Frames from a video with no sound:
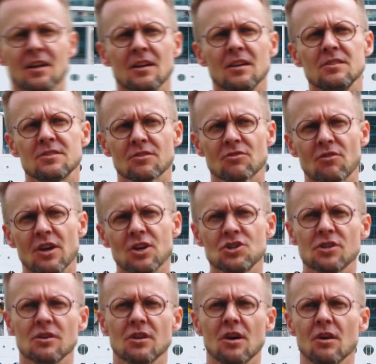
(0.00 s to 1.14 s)

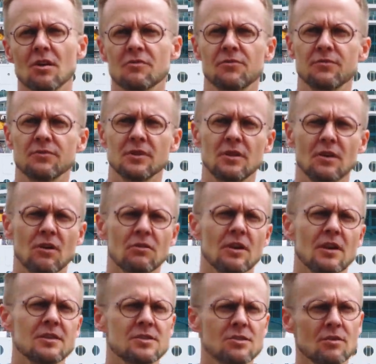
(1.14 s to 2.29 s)
Integration of the
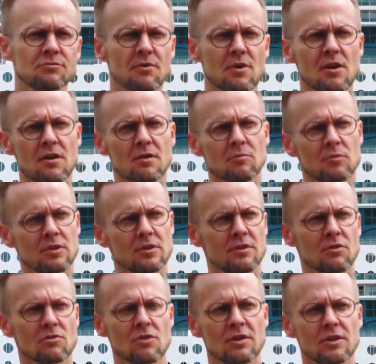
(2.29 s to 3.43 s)
online software with
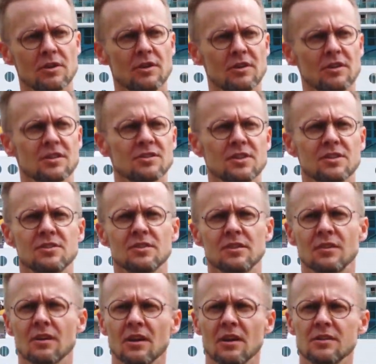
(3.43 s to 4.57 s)
your
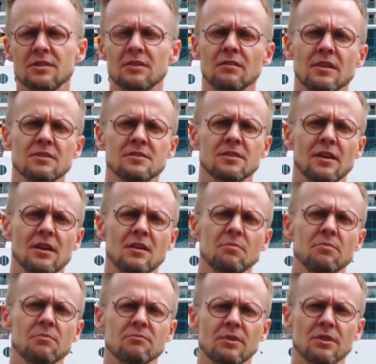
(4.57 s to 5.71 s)
existing IT landscape
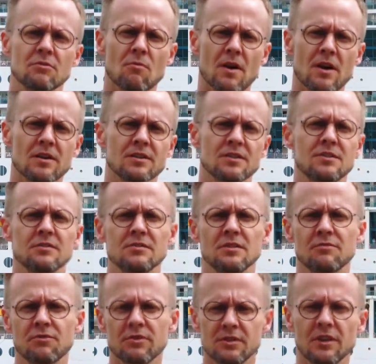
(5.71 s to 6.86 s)
requires
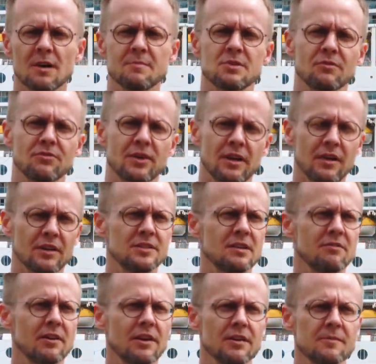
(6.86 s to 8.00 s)
different types of
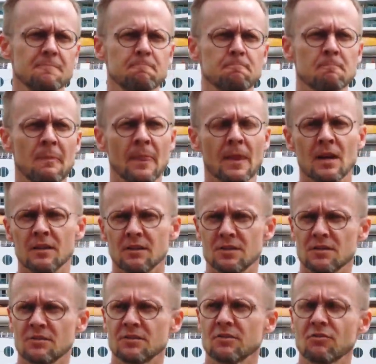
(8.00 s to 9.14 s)
connectivity. This
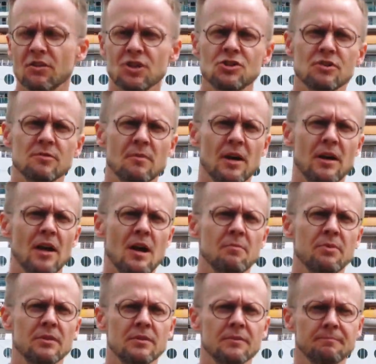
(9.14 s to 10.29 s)
integration might
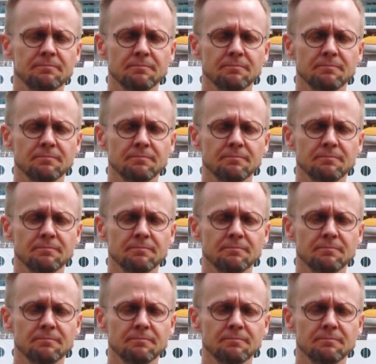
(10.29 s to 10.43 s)
happen